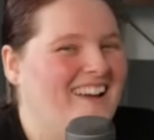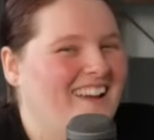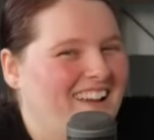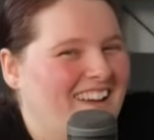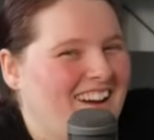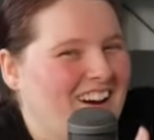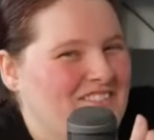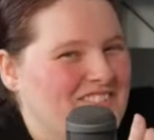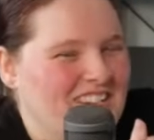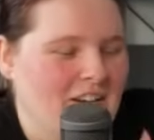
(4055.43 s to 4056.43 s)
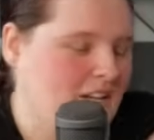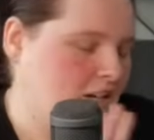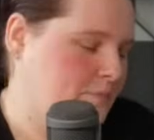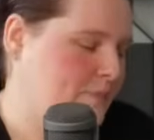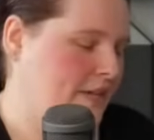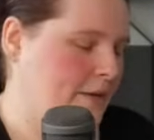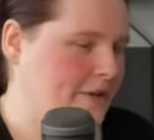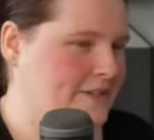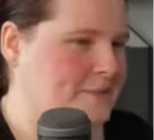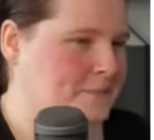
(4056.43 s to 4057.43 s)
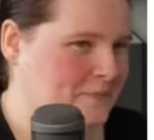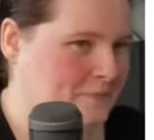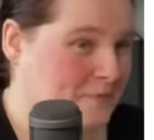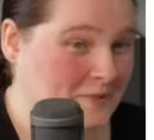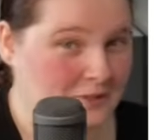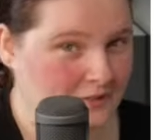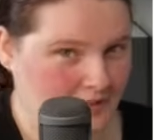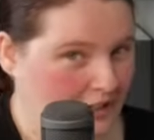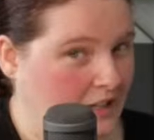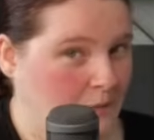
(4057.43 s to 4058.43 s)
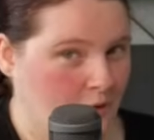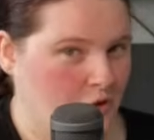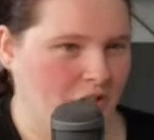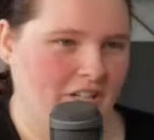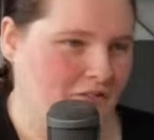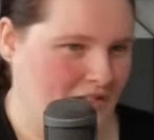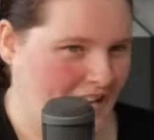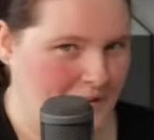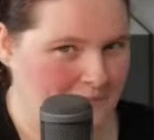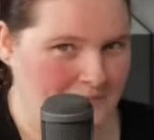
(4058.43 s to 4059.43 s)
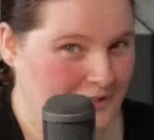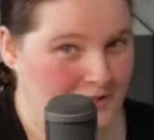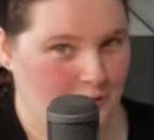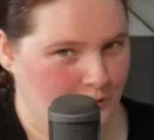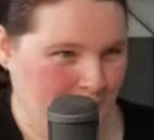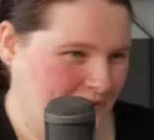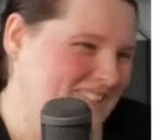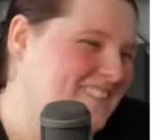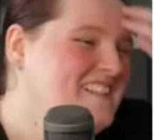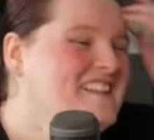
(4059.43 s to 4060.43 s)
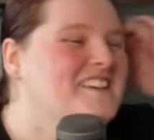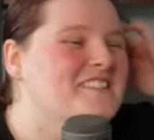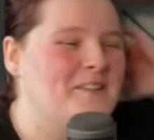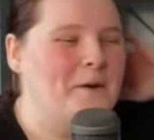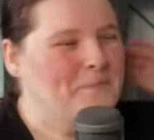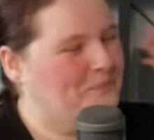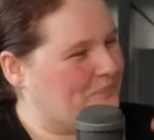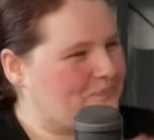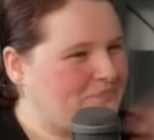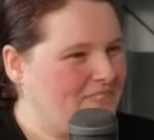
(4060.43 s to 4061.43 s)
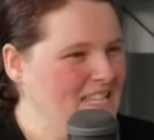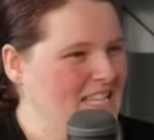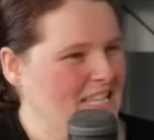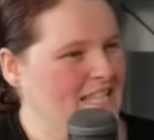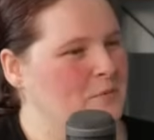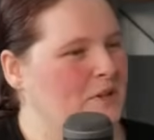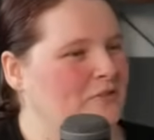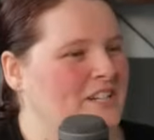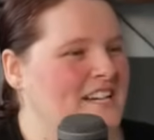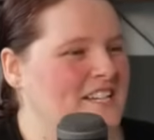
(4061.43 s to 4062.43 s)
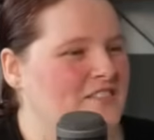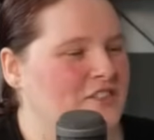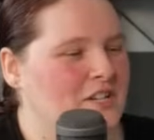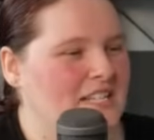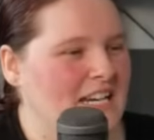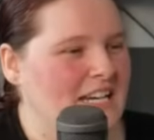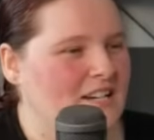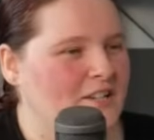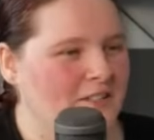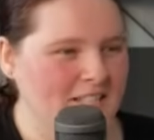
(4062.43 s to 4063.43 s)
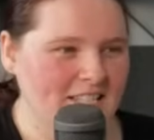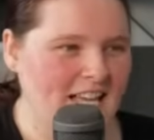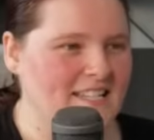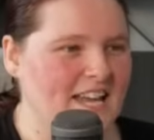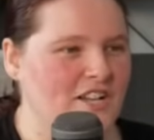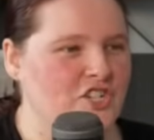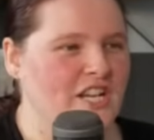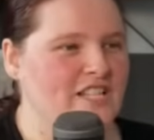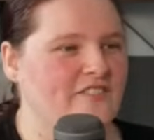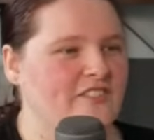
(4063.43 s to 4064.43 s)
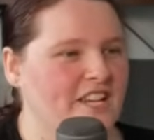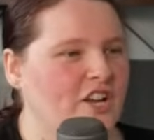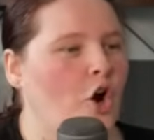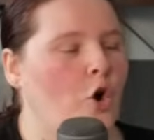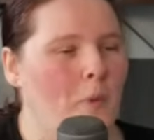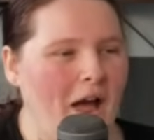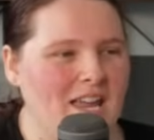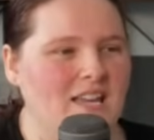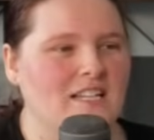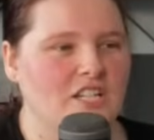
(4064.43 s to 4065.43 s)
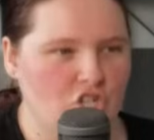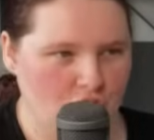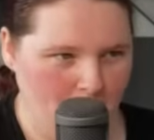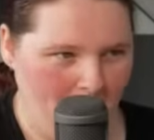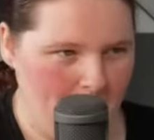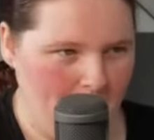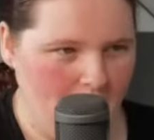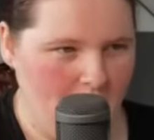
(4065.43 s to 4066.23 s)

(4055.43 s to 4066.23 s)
Covered. Okay. Anyways, you're lucky I'm not drinking for that because oof. So this one retails for $13, has 10 sheets of thick, opaque tissue paper.